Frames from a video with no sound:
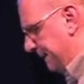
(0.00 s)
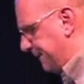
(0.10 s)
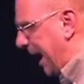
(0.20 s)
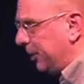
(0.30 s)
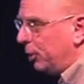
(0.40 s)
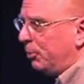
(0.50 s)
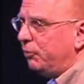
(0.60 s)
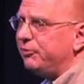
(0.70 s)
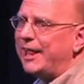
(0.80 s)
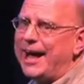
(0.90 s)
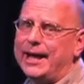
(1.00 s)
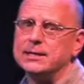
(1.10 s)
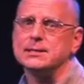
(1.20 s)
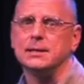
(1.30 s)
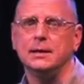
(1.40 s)
fallible
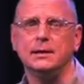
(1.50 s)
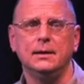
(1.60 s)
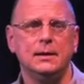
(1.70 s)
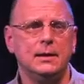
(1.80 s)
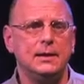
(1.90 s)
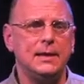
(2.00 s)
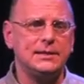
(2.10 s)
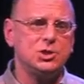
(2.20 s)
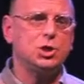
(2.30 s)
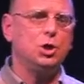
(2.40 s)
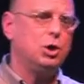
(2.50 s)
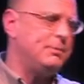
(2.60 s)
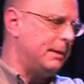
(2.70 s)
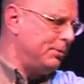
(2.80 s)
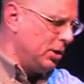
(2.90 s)
flags. That's a
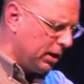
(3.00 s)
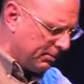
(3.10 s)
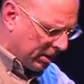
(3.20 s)
term that Bojana